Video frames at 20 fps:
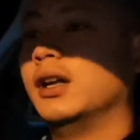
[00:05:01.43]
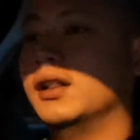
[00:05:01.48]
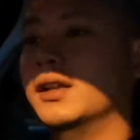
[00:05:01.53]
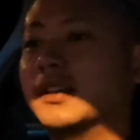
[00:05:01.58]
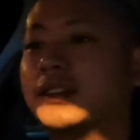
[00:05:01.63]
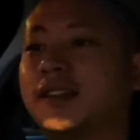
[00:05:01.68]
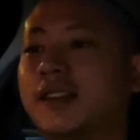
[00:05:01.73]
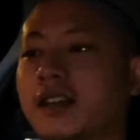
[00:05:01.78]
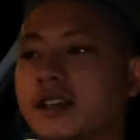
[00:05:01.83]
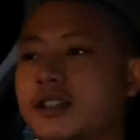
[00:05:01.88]

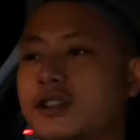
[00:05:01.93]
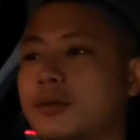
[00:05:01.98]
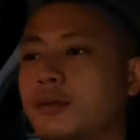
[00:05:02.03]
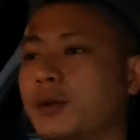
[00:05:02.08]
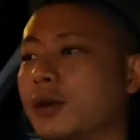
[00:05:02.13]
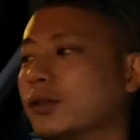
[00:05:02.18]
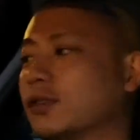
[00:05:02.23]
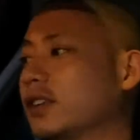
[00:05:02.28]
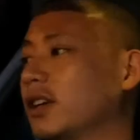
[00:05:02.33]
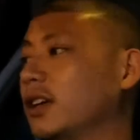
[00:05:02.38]
listening to
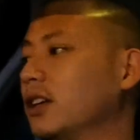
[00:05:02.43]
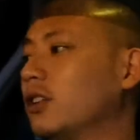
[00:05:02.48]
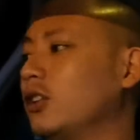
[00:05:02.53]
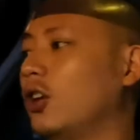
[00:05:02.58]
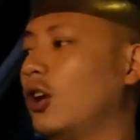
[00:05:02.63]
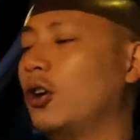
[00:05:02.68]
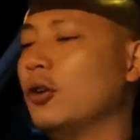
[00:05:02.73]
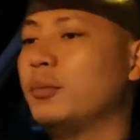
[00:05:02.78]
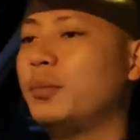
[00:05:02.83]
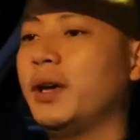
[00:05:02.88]
music,
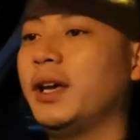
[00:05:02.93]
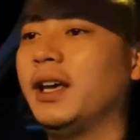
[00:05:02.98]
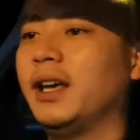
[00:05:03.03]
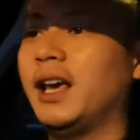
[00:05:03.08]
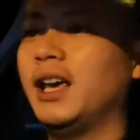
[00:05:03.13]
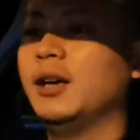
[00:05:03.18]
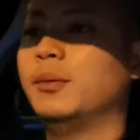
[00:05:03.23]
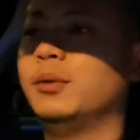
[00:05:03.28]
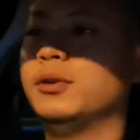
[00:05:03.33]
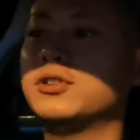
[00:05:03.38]
not being
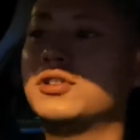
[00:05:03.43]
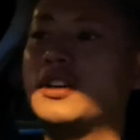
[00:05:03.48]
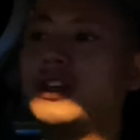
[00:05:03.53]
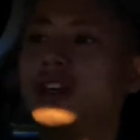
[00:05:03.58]
able to